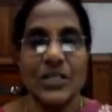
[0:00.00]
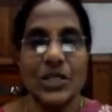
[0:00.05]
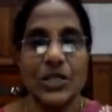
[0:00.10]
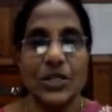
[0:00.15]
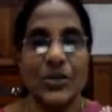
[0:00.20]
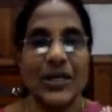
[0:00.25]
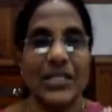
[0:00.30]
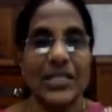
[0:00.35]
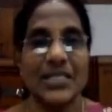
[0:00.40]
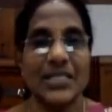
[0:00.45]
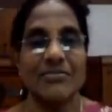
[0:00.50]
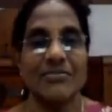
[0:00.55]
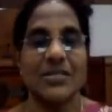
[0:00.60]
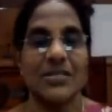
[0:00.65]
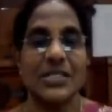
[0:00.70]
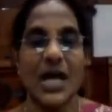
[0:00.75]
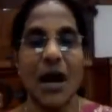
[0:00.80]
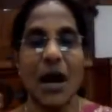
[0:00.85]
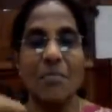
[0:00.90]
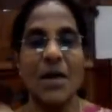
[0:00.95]
students have
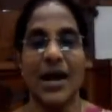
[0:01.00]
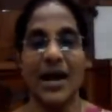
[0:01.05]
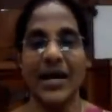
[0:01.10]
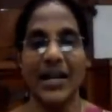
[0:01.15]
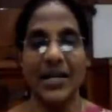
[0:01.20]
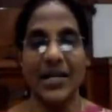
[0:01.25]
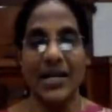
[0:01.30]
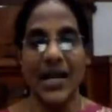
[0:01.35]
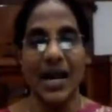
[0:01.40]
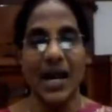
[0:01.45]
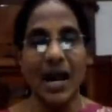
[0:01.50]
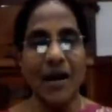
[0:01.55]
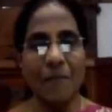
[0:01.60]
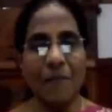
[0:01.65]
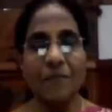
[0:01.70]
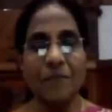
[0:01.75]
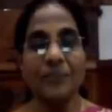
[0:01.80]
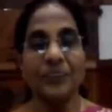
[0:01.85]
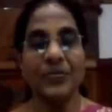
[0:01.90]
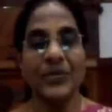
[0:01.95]
some idea
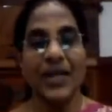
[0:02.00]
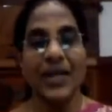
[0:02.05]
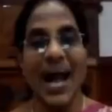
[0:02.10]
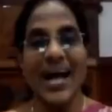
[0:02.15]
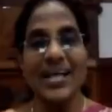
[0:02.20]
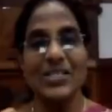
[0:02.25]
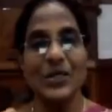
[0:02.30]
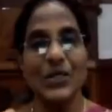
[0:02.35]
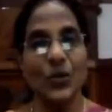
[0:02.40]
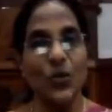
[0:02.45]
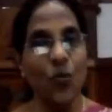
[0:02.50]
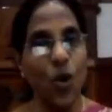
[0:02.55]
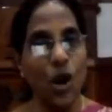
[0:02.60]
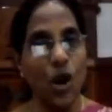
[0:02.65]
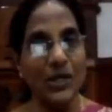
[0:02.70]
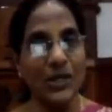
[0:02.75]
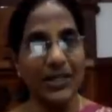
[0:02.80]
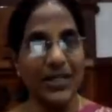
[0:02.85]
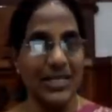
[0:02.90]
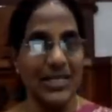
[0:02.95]
as to
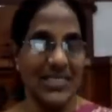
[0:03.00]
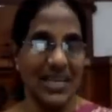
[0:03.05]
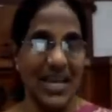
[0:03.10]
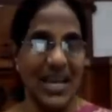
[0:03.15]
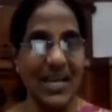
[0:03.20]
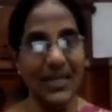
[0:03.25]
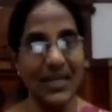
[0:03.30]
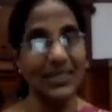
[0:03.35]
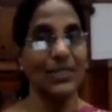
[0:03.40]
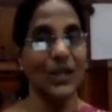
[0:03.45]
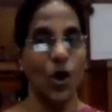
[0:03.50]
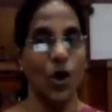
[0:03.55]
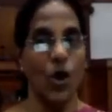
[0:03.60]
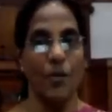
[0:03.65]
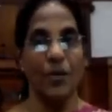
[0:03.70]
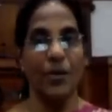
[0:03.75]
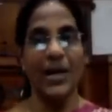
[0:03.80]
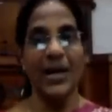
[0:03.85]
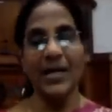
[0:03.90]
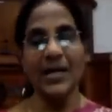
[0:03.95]
what is
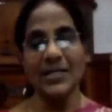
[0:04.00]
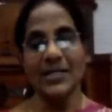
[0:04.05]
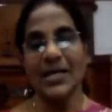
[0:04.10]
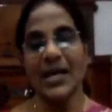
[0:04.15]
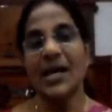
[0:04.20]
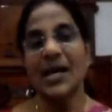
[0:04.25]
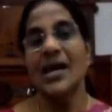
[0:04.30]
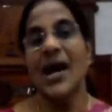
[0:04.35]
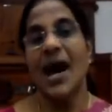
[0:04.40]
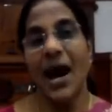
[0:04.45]
economics,